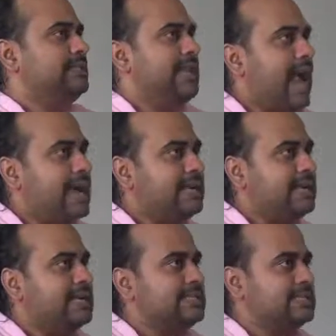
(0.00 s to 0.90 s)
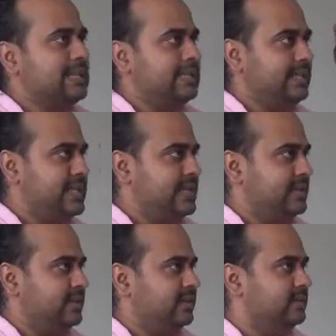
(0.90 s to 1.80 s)
That is the
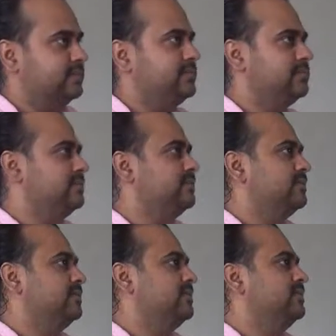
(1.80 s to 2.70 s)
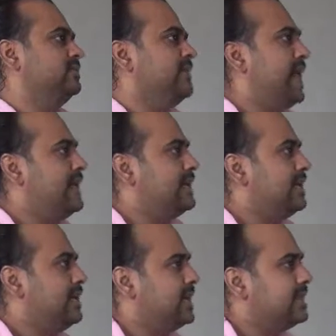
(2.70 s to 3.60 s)
key.
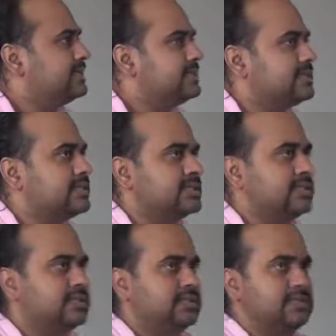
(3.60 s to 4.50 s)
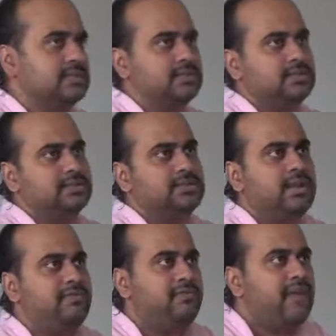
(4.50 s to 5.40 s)
That is
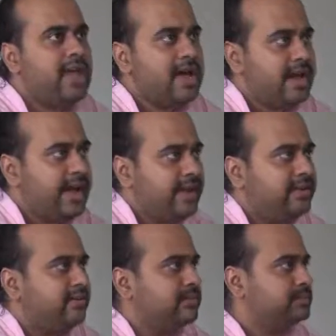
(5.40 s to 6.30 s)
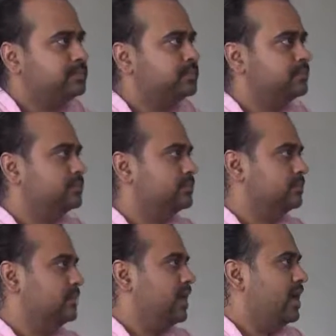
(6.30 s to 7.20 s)
the way ahead.
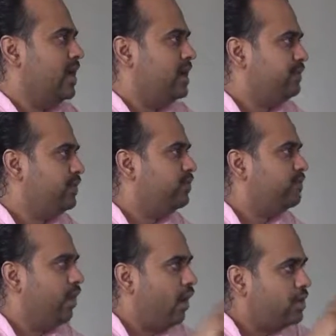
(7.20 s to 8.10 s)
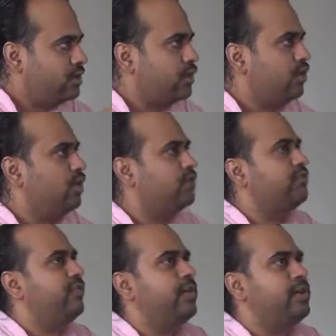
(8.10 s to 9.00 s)
If you want to
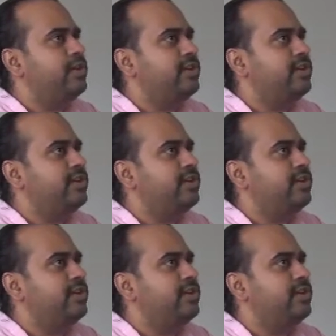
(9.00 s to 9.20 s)
look for your